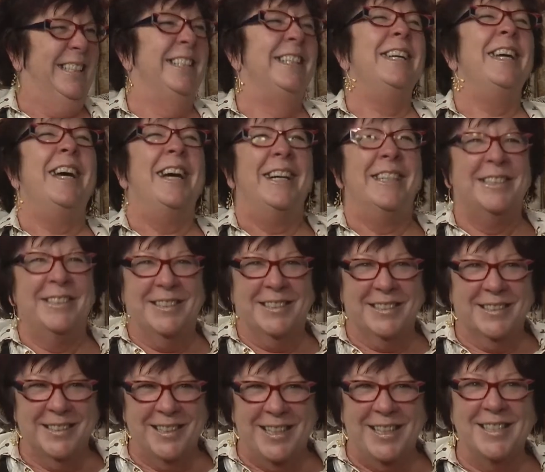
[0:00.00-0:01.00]
yeah.
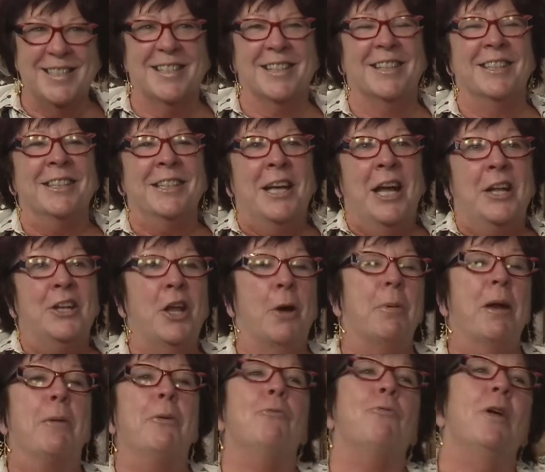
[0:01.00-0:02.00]
Yes. No,
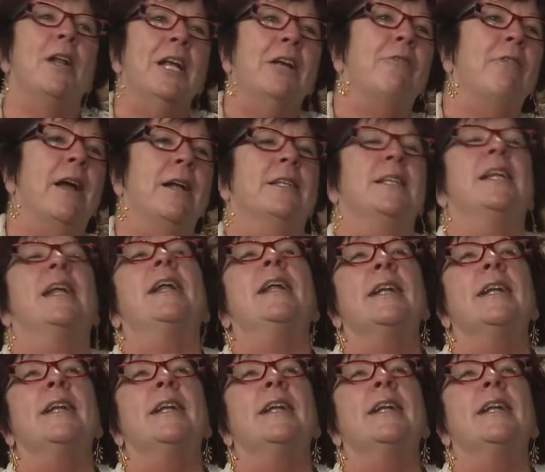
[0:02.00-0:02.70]
but I've been running around today.